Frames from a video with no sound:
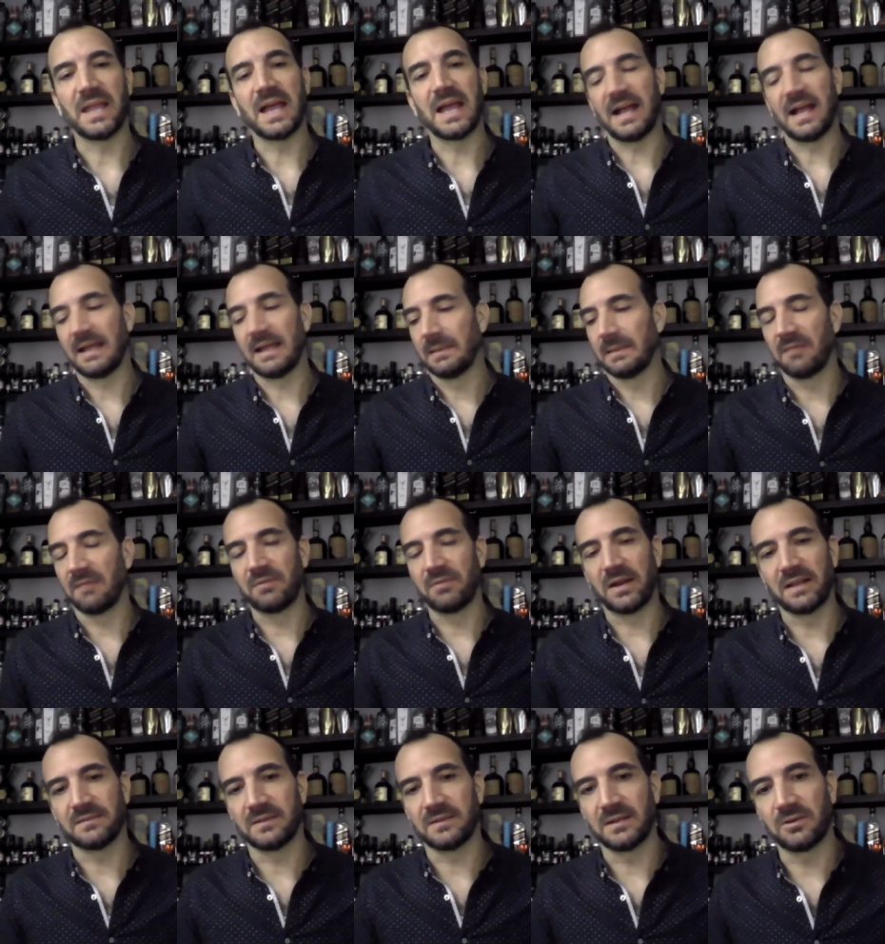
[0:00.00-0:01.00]
I love it
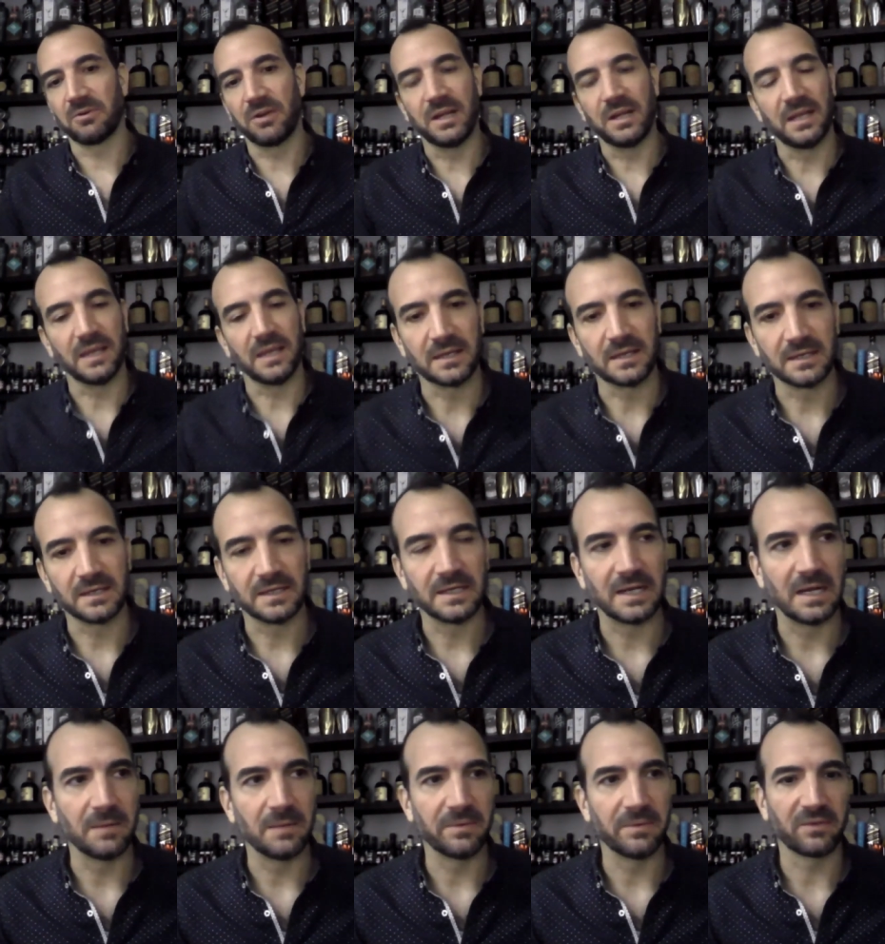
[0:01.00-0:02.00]
as an ingredient,
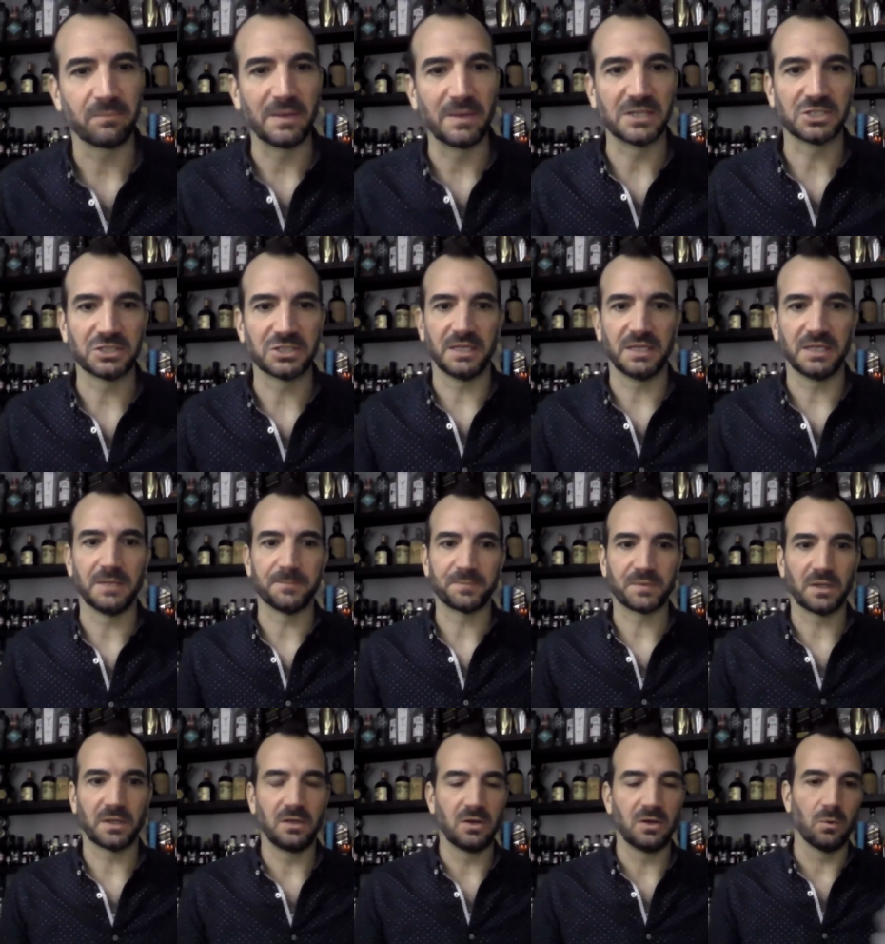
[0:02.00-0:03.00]
especially,
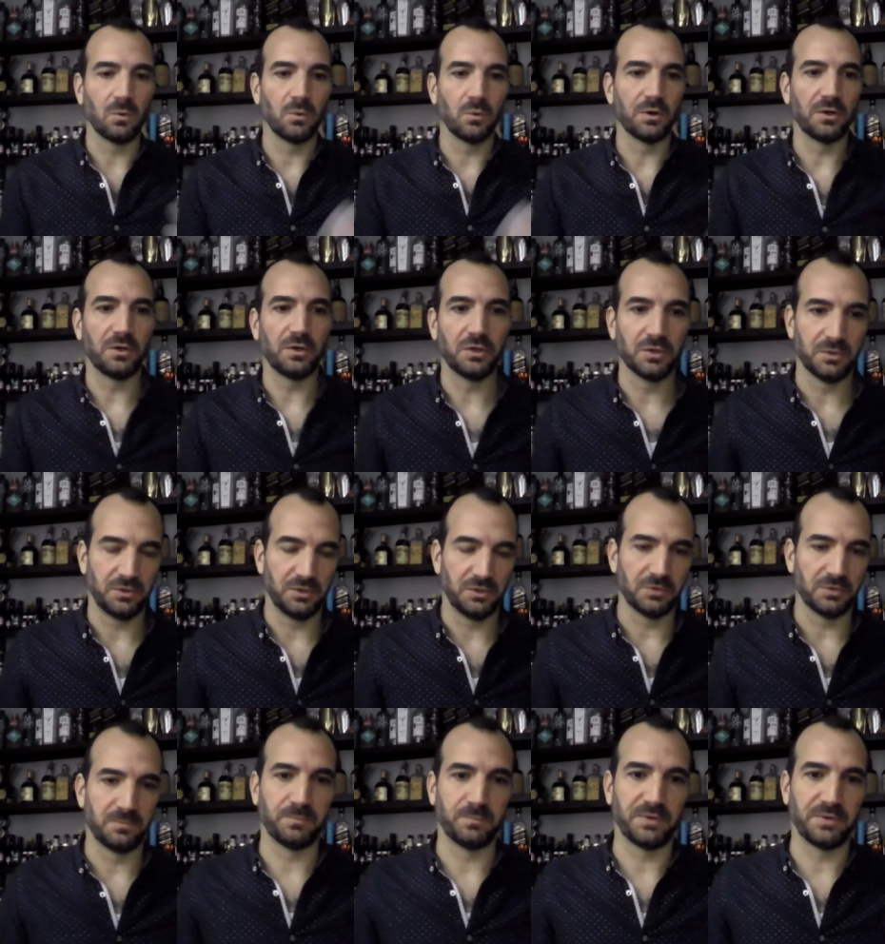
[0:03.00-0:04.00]
you know, where
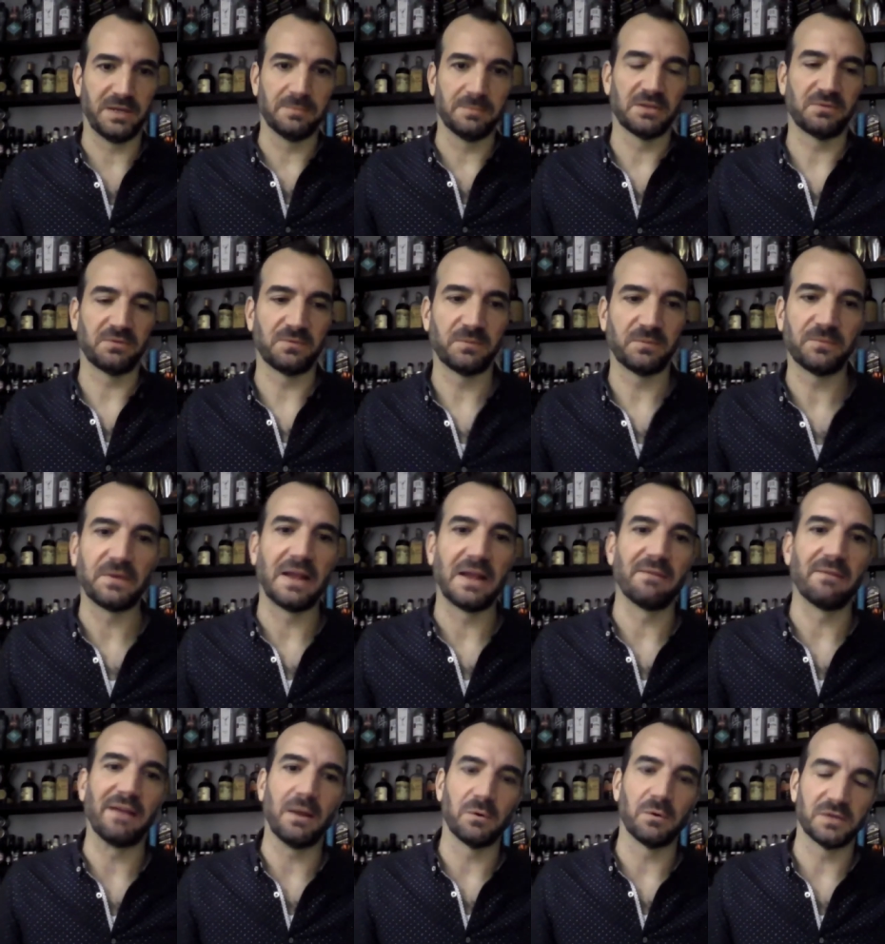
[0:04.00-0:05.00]
you're pretty much
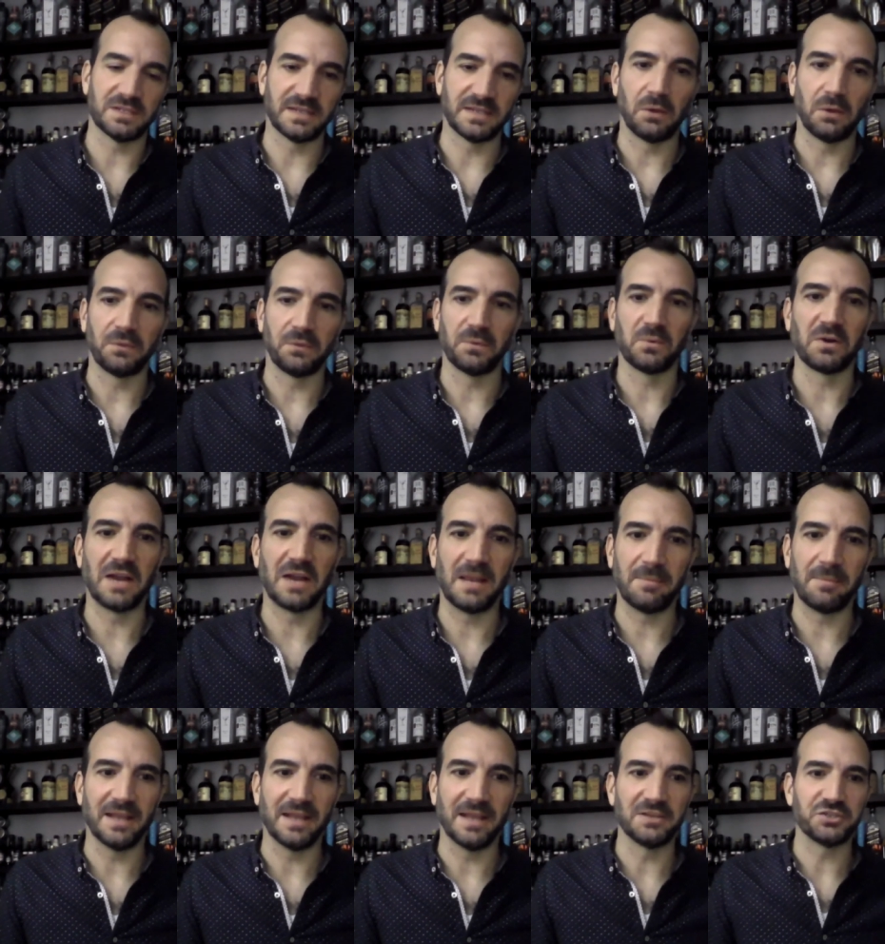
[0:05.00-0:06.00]
5 hours south of where
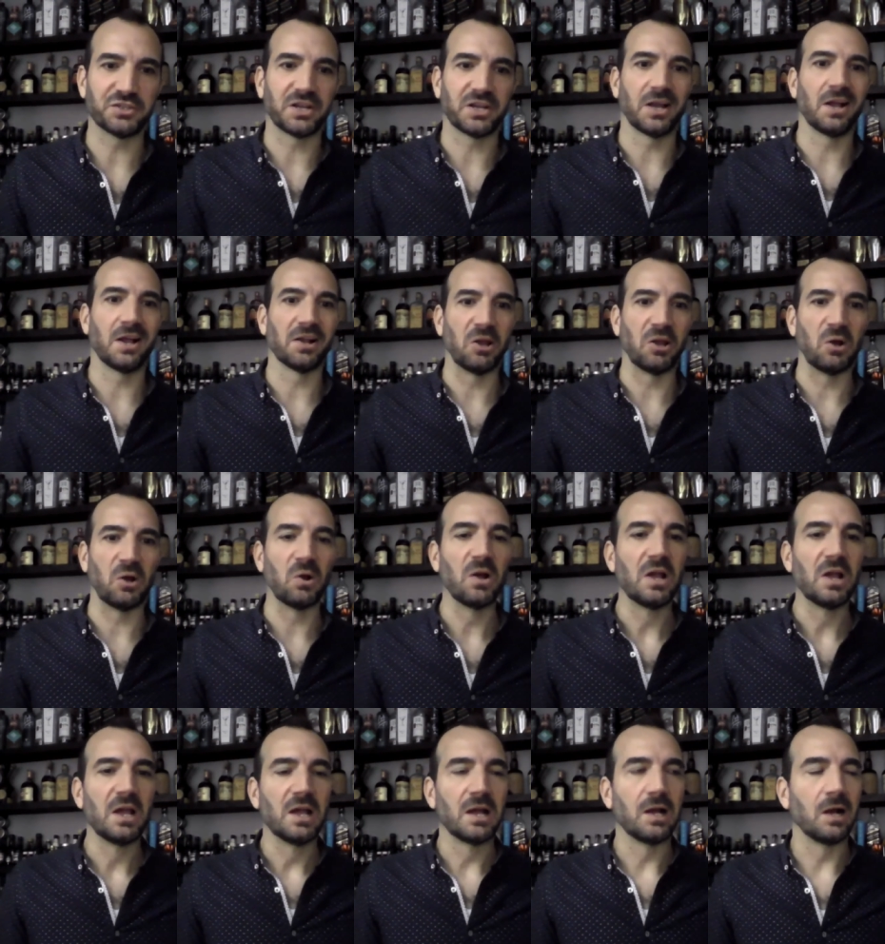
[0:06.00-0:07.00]
I'm at in Chicago.
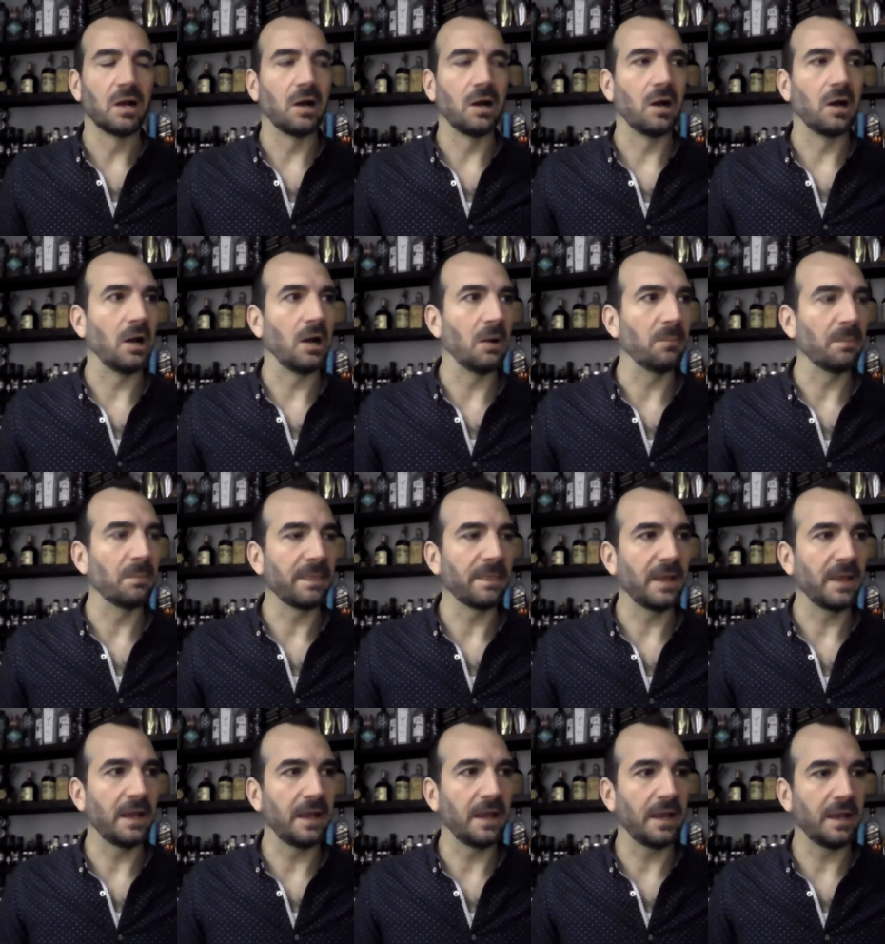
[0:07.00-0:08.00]

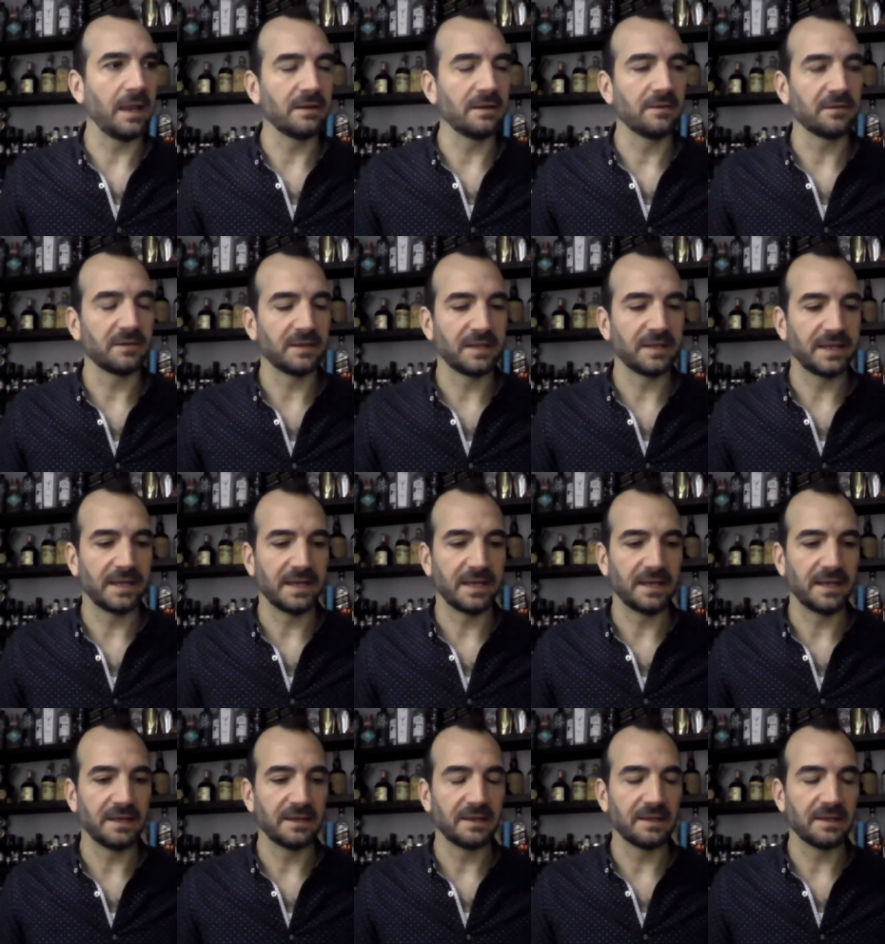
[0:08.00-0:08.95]
Right.